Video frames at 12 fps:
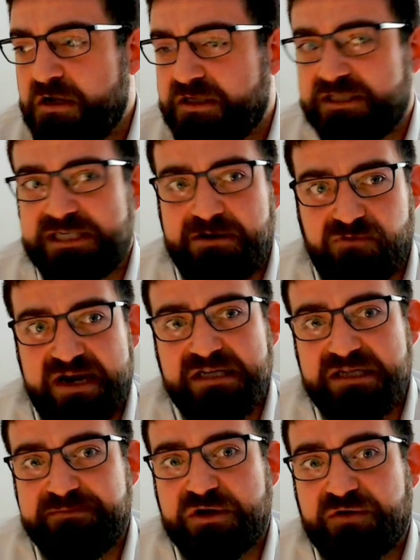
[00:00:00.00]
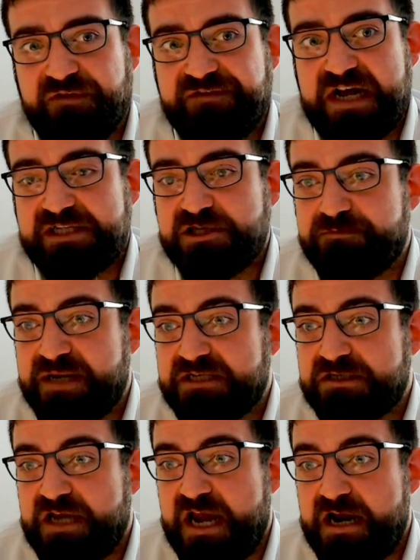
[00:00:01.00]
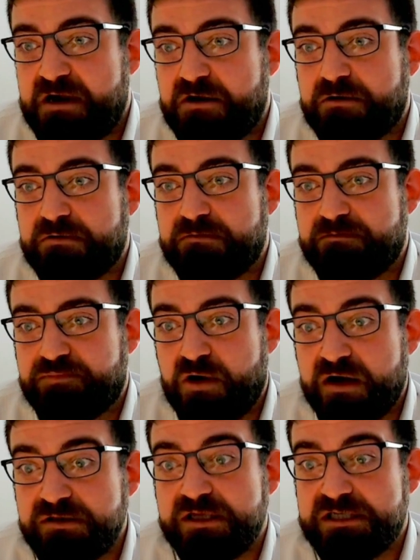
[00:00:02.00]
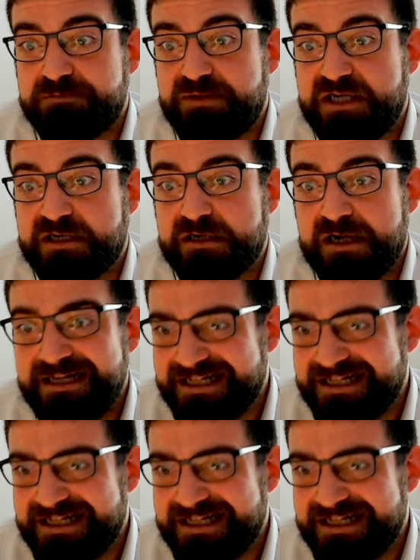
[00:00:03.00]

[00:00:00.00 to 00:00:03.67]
let's say, rate limiter for value-based care, broadly speaking.